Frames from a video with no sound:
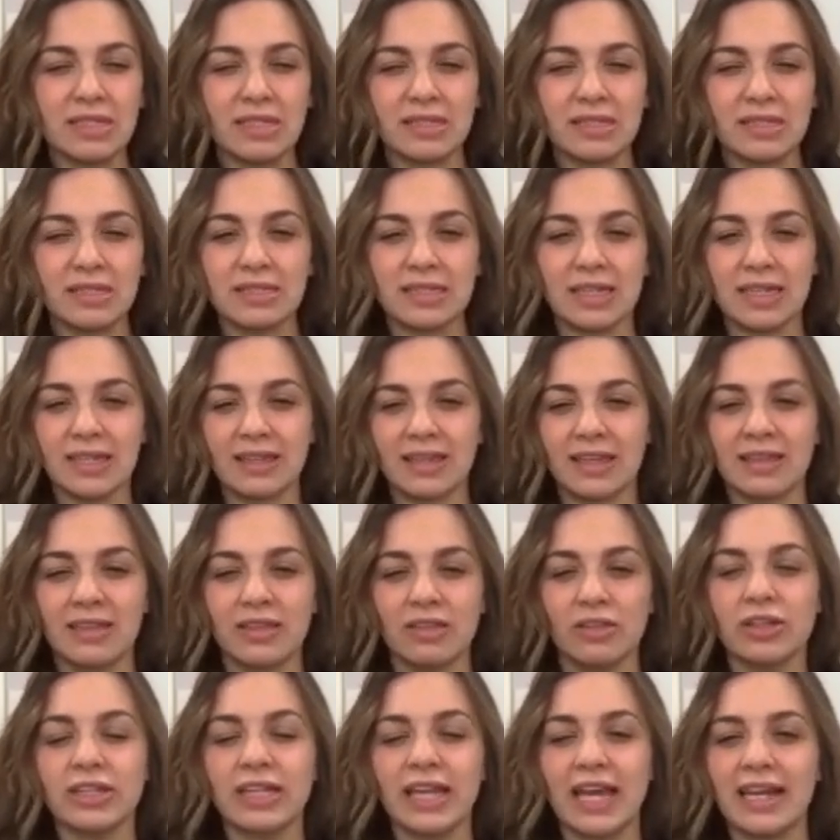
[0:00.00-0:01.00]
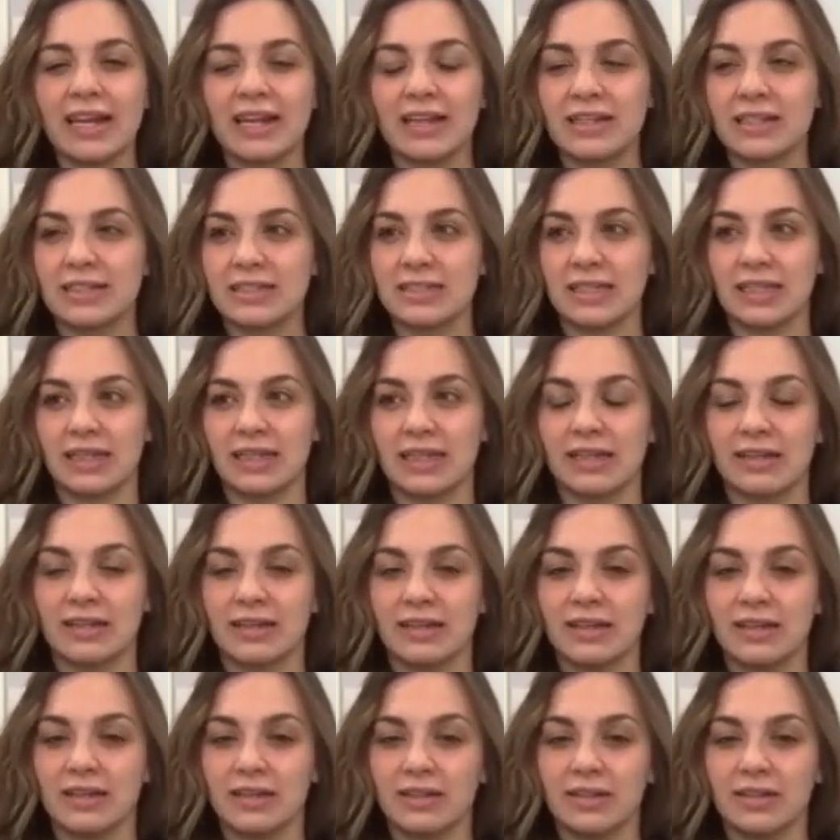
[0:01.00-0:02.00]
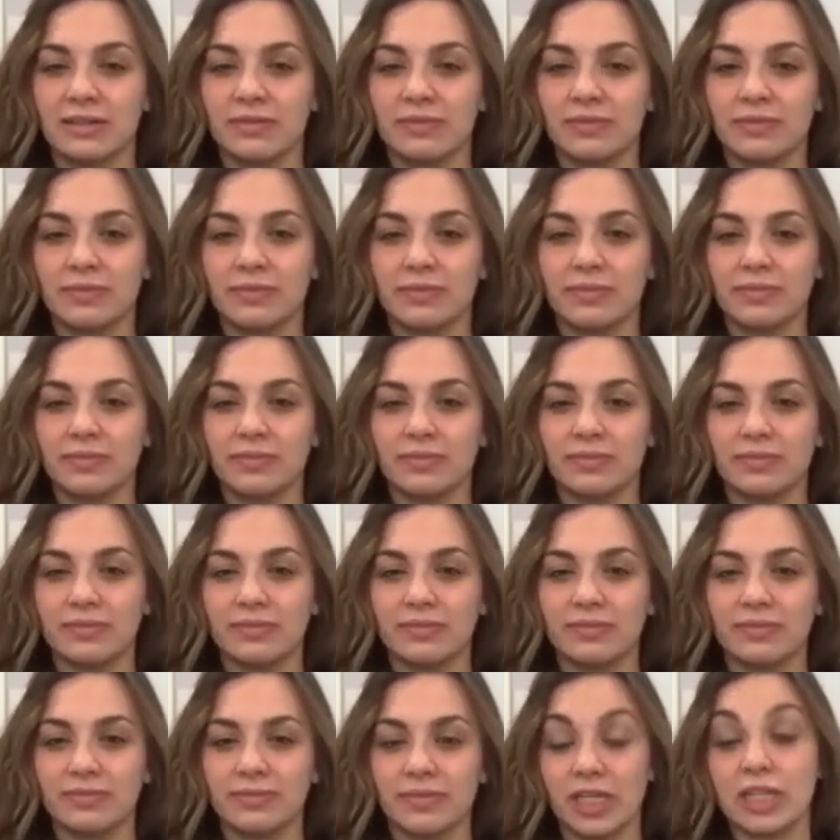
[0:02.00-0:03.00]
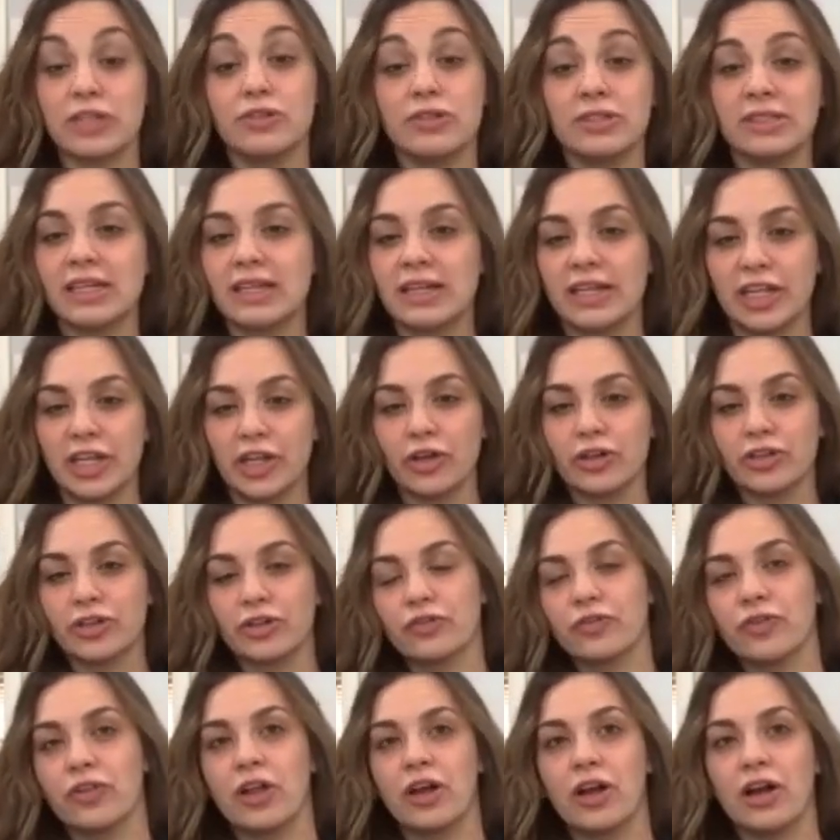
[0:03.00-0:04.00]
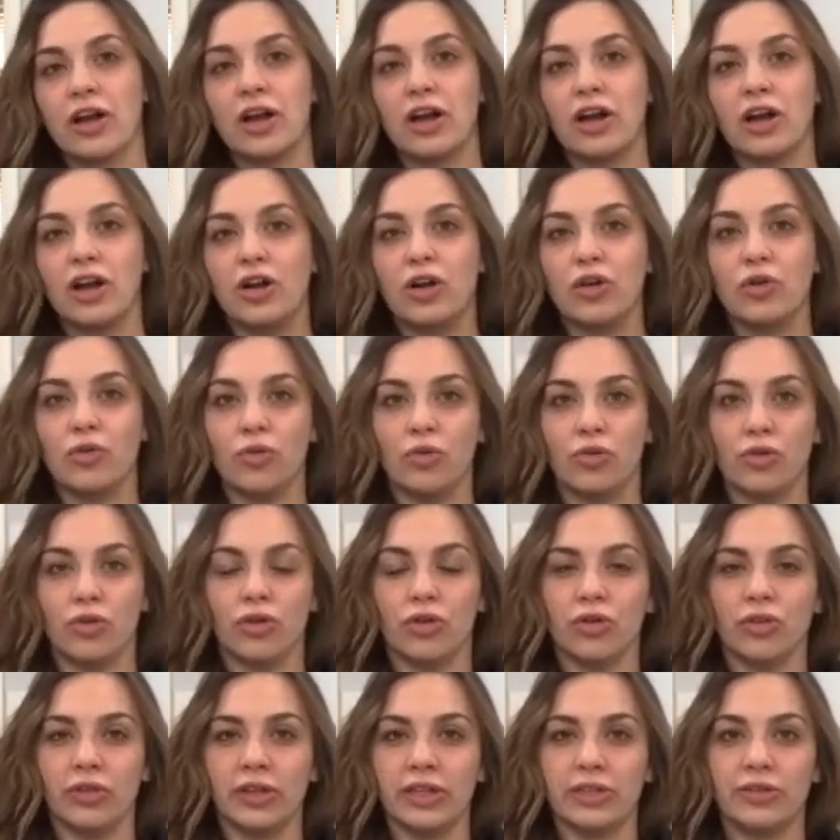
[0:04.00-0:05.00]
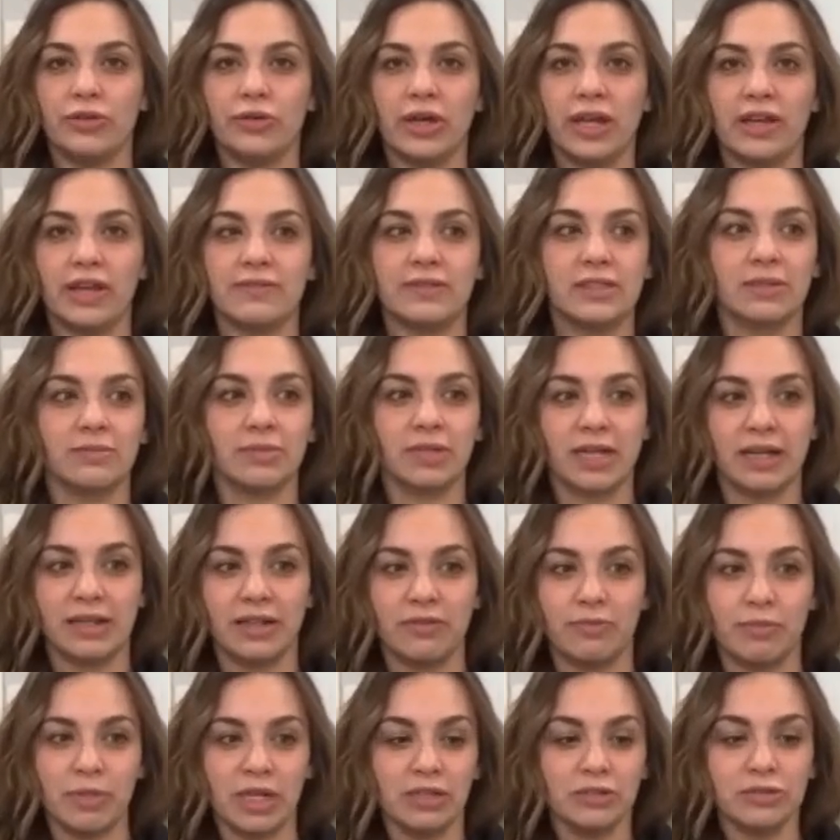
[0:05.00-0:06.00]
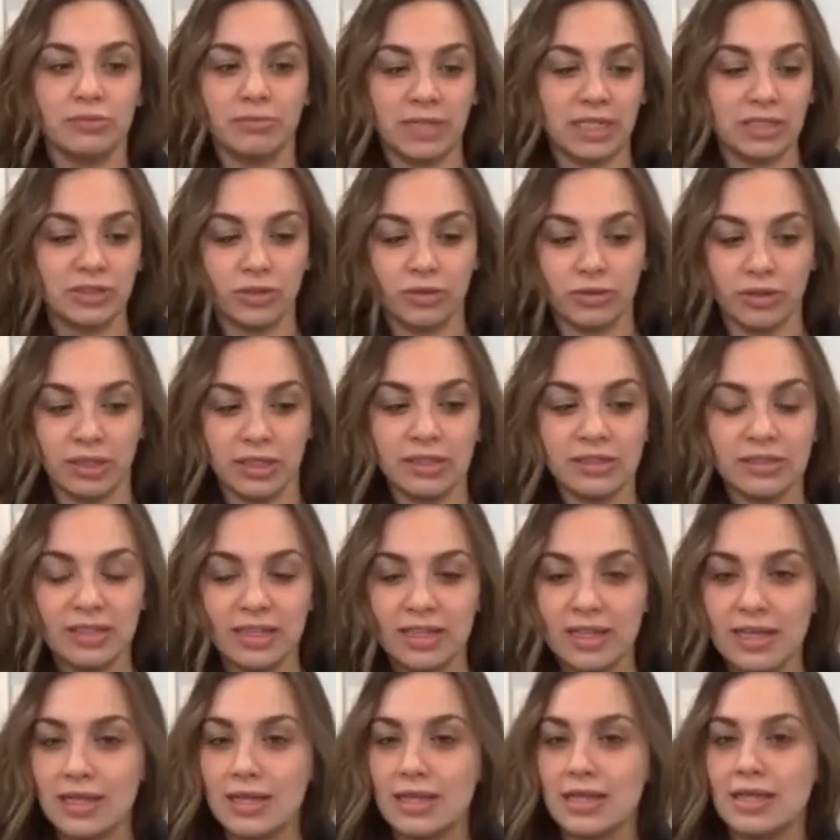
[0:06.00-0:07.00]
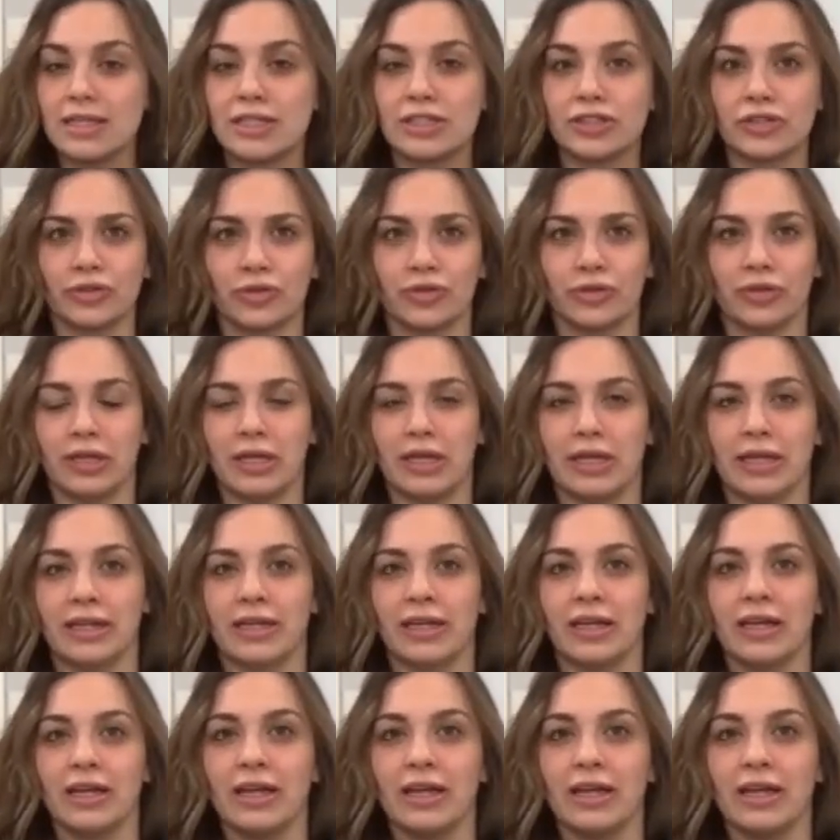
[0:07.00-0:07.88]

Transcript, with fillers: it's like they look at it as like you said, a character flaw, or like you have some kind of mental illness, or like